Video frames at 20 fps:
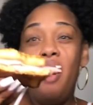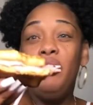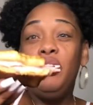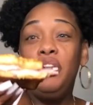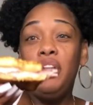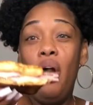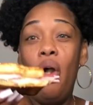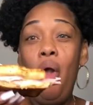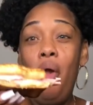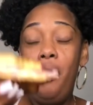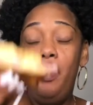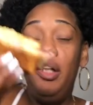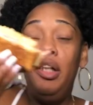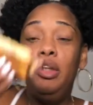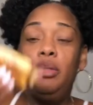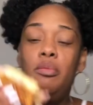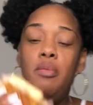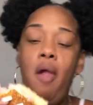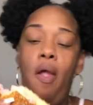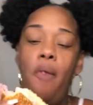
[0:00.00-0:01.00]
So
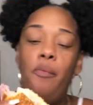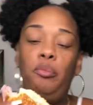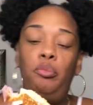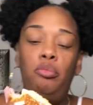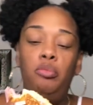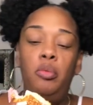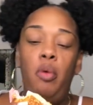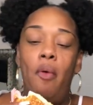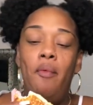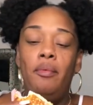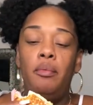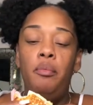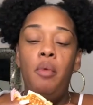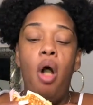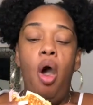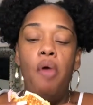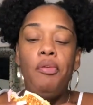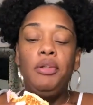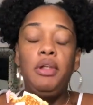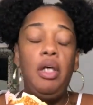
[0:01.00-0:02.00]
good.
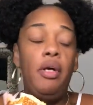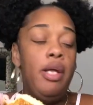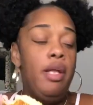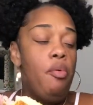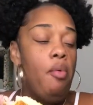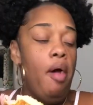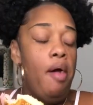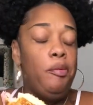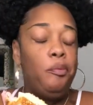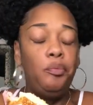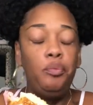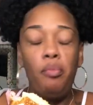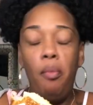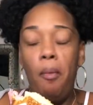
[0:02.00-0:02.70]
So anyway,